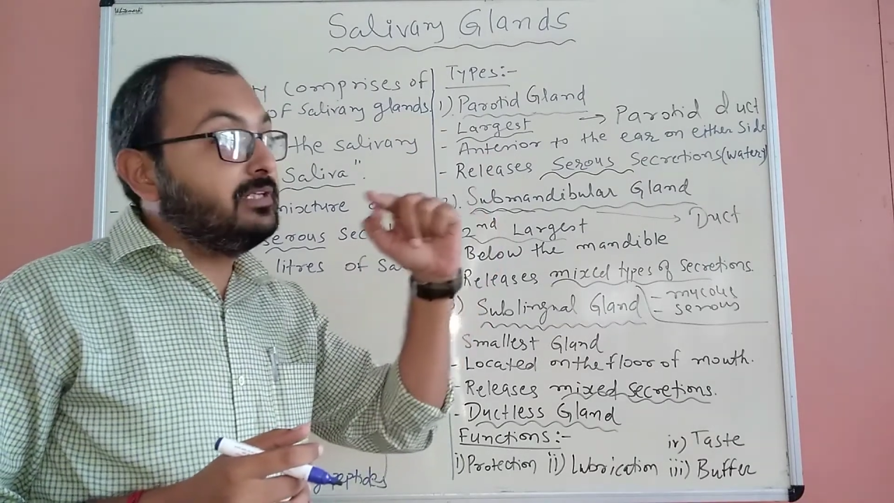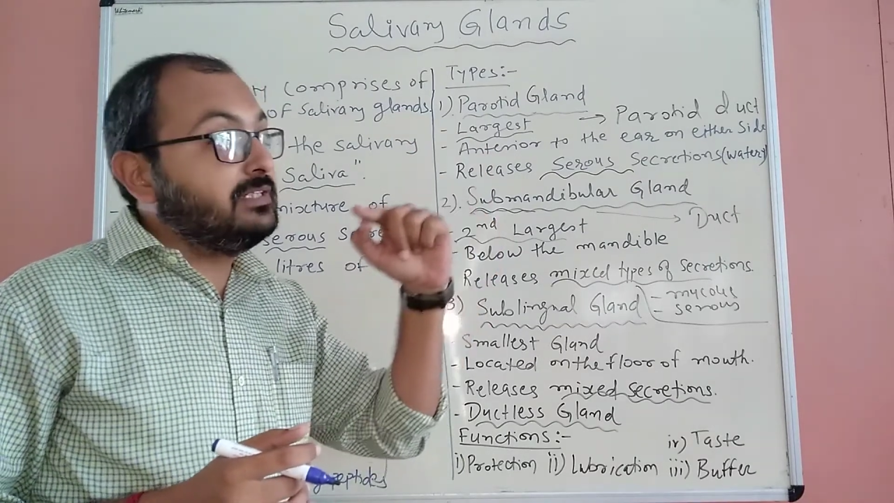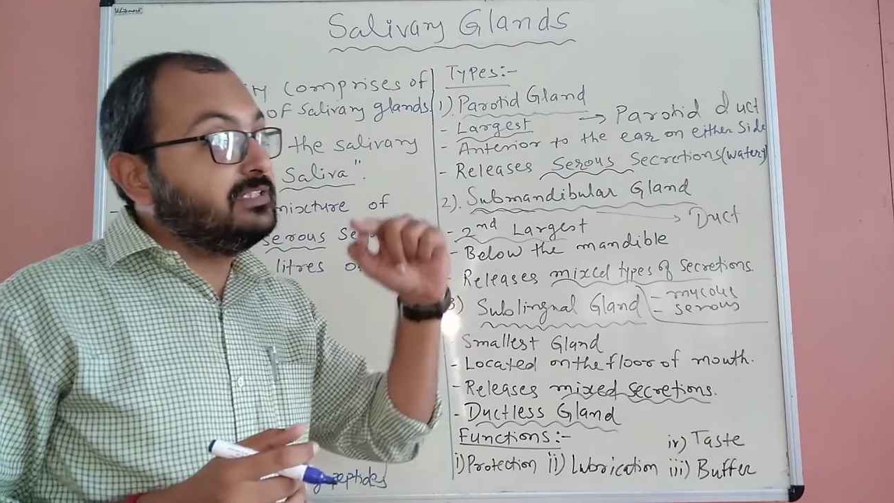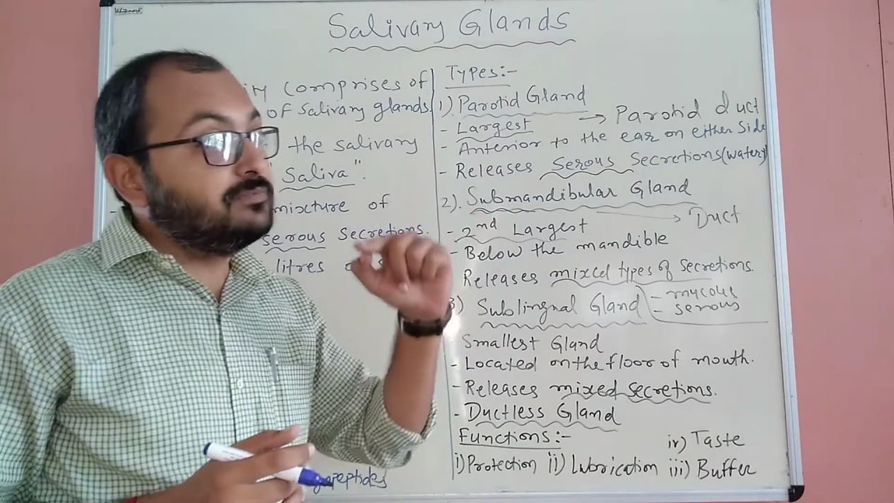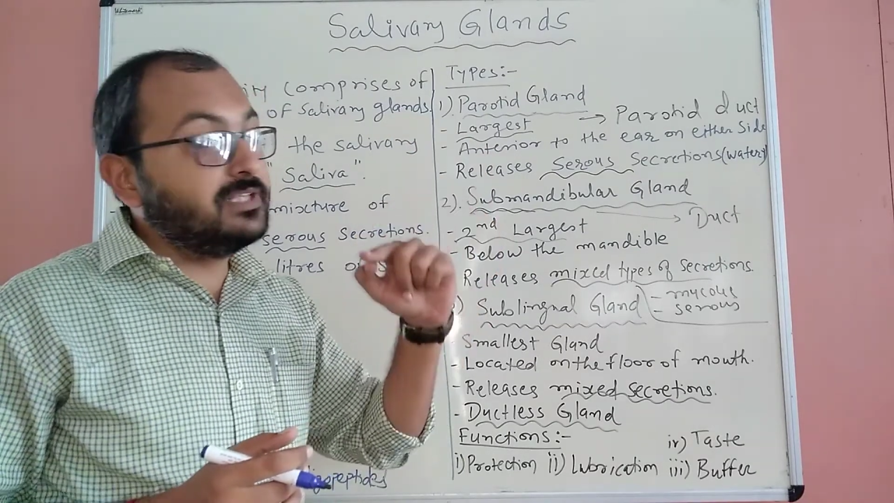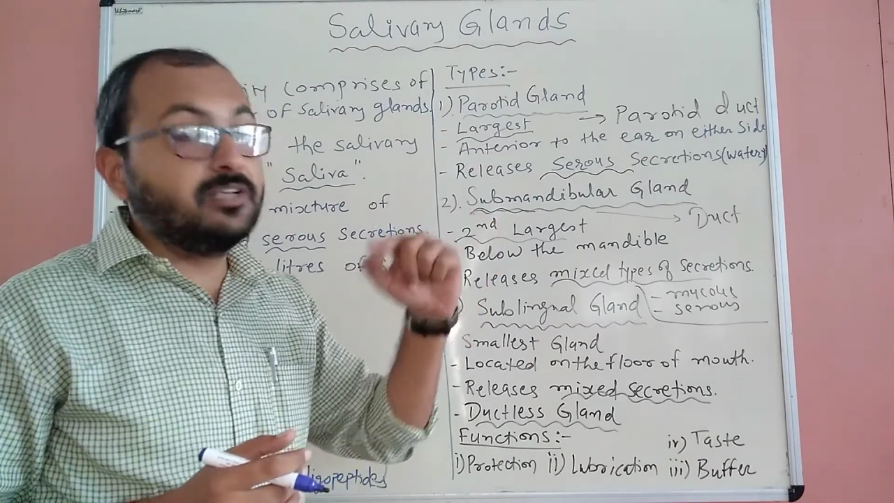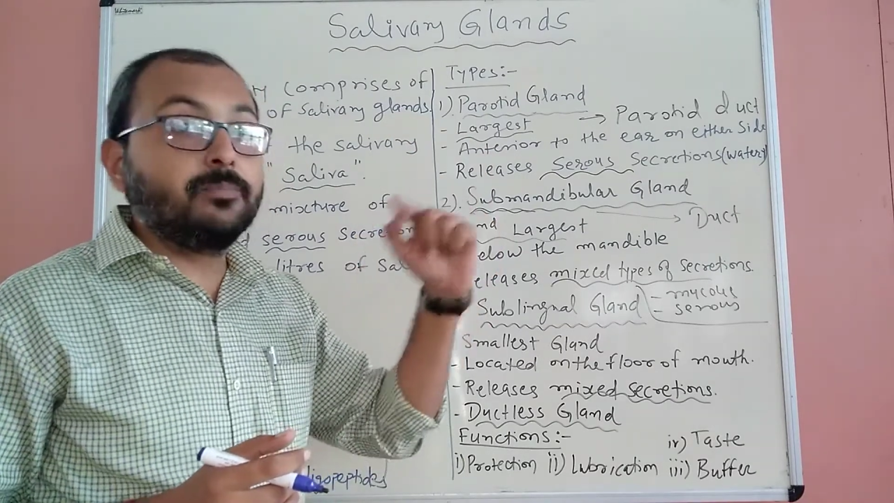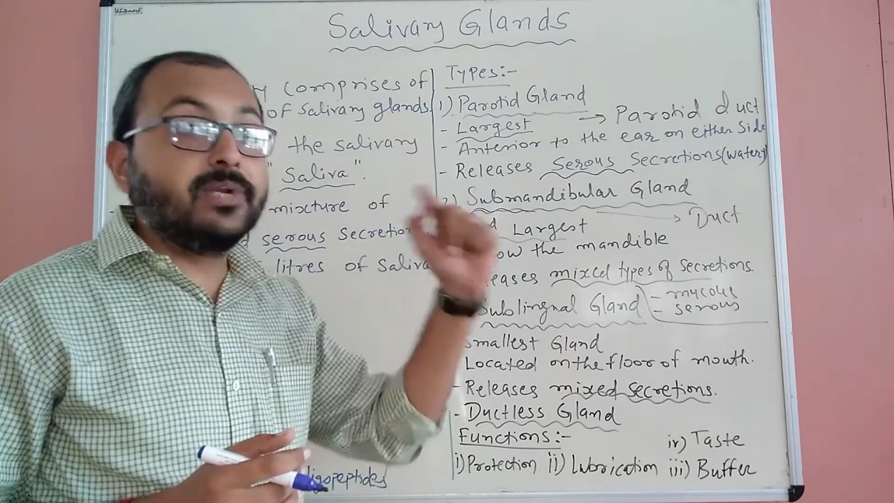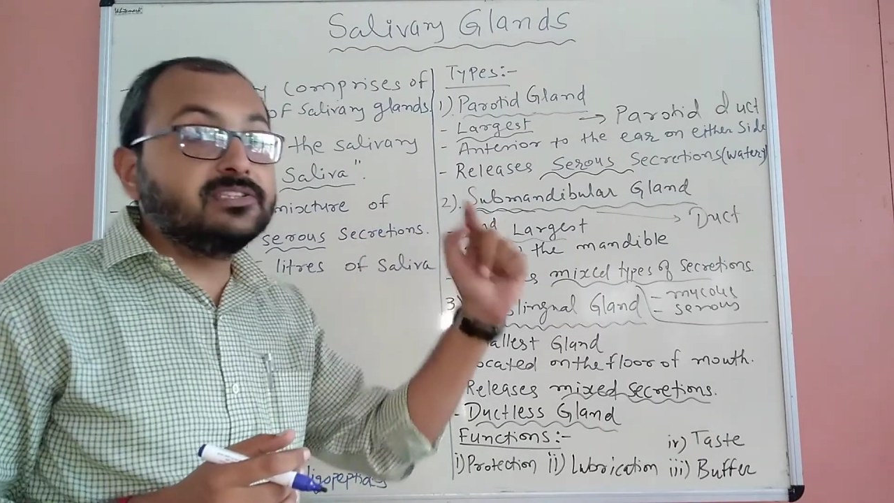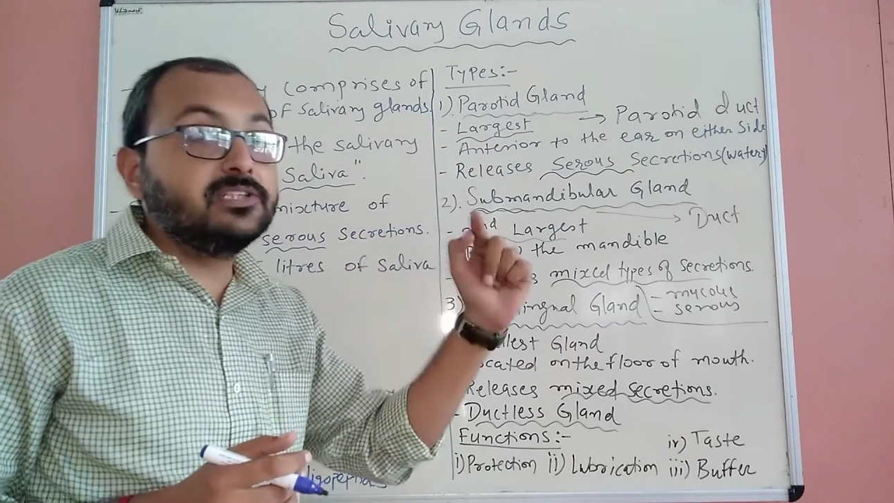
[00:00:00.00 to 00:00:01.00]
is whether
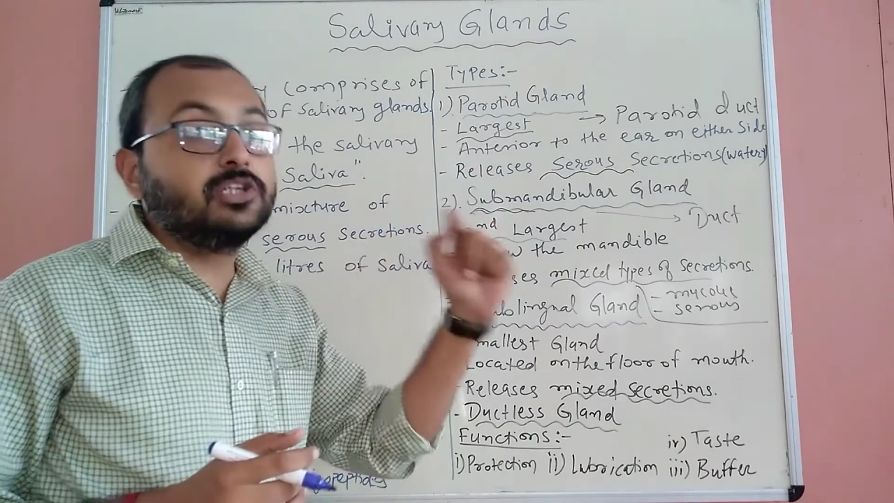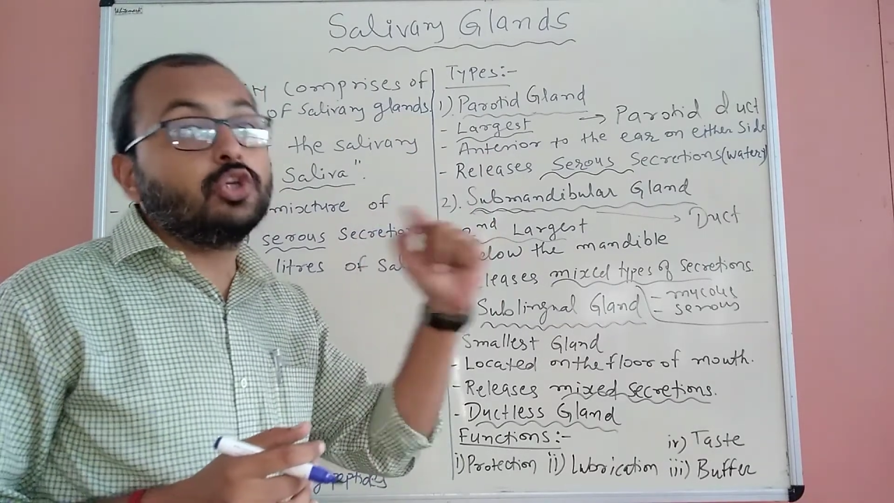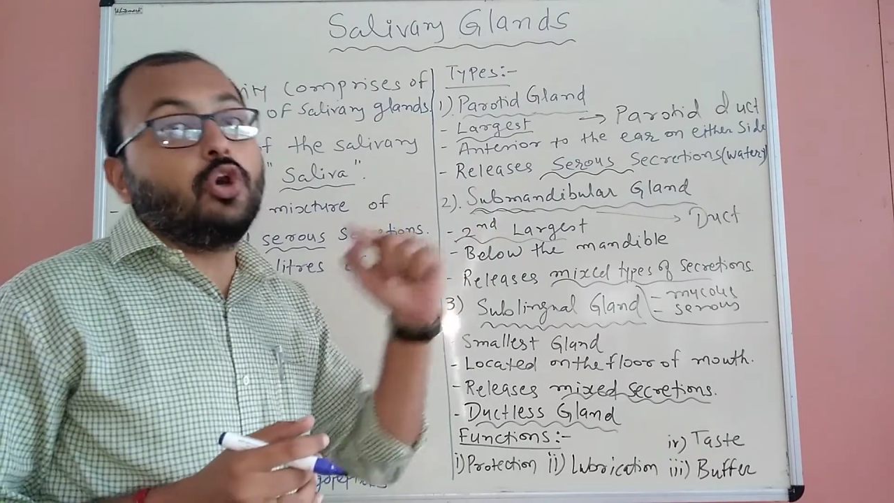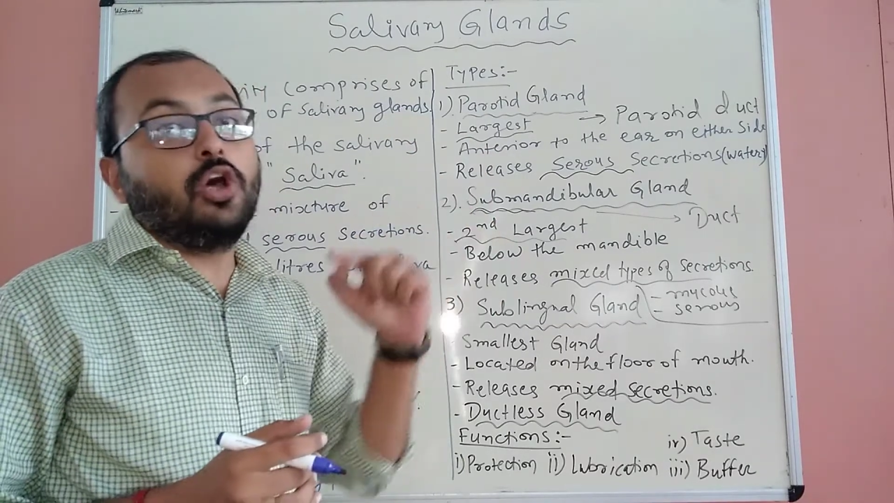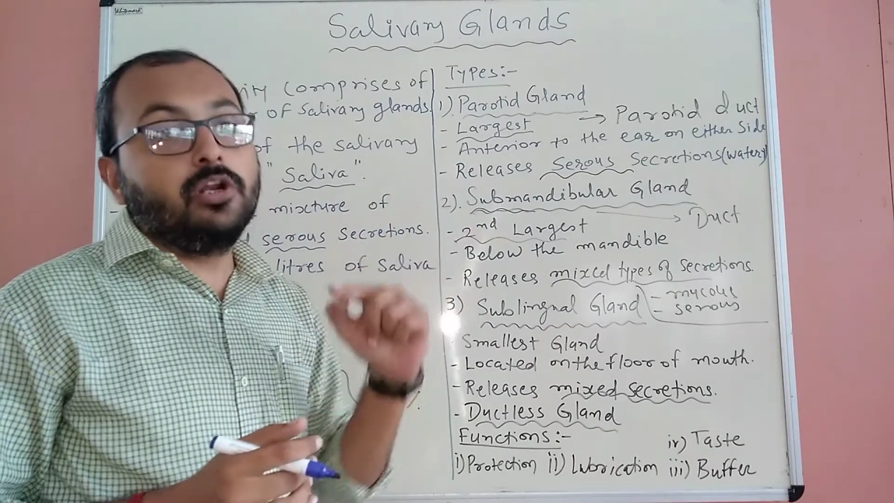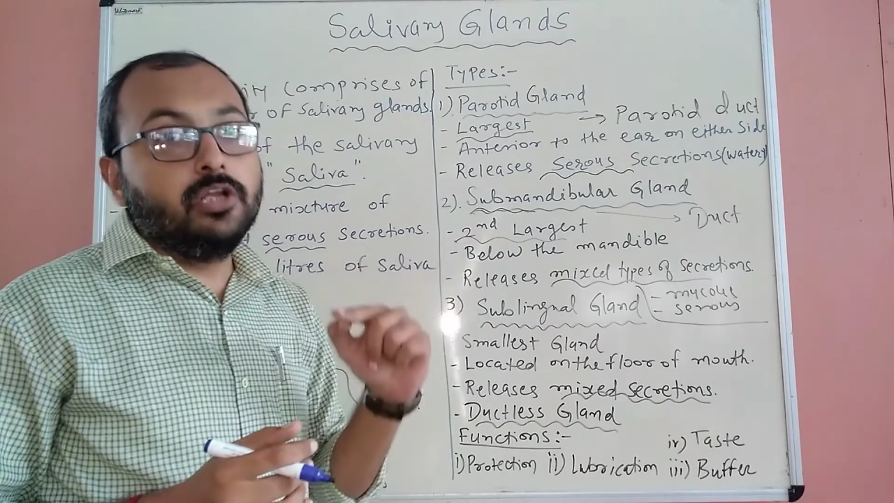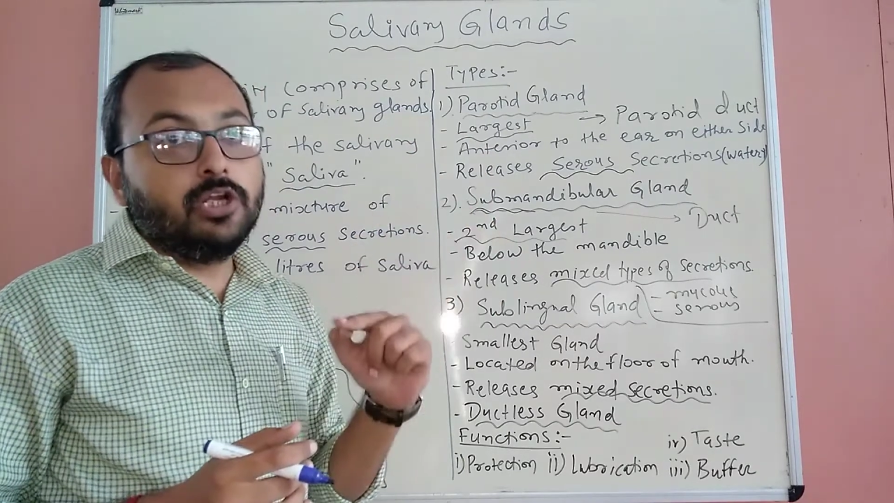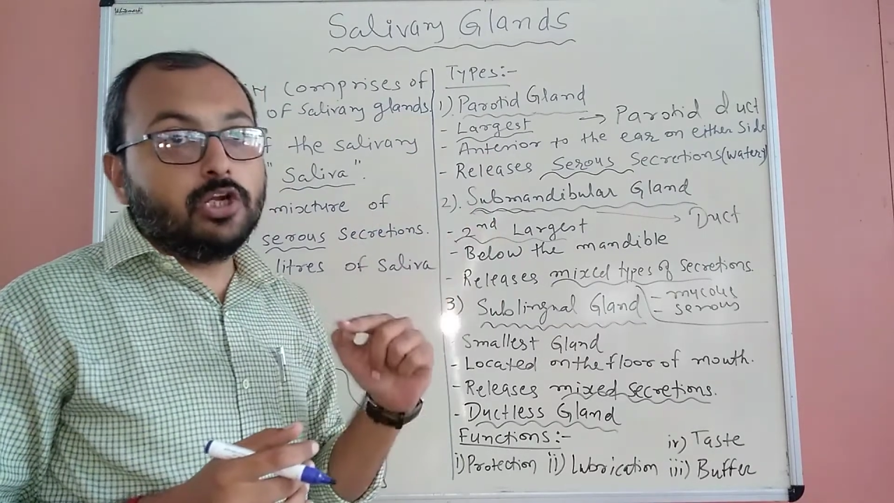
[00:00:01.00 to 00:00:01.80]
present or